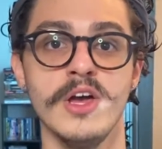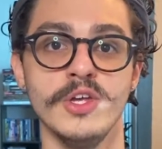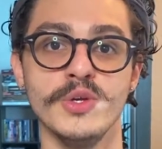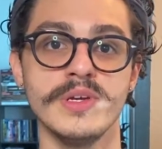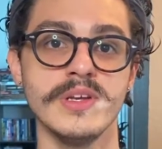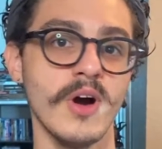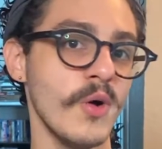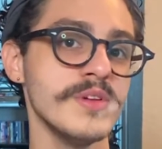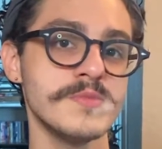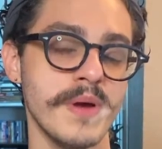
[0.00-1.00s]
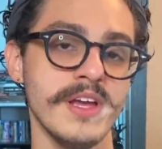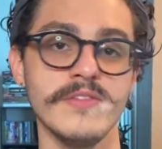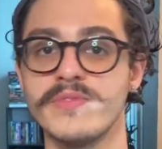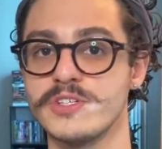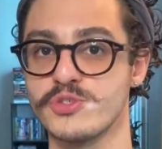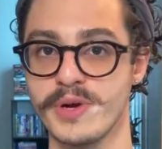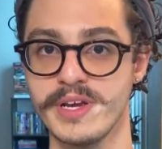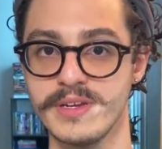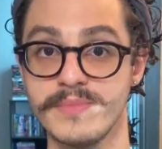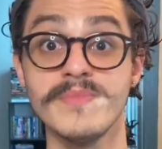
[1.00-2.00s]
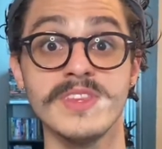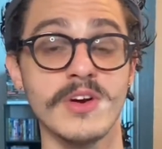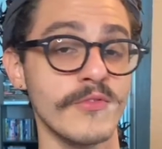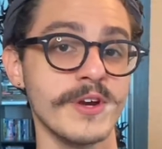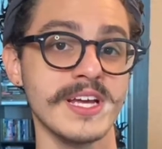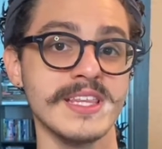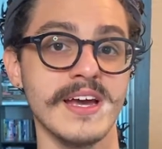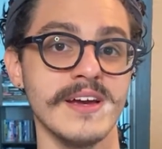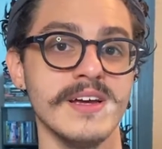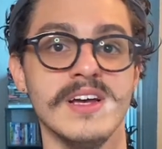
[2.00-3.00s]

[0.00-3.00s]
You can always paint for trade. Don't forget that.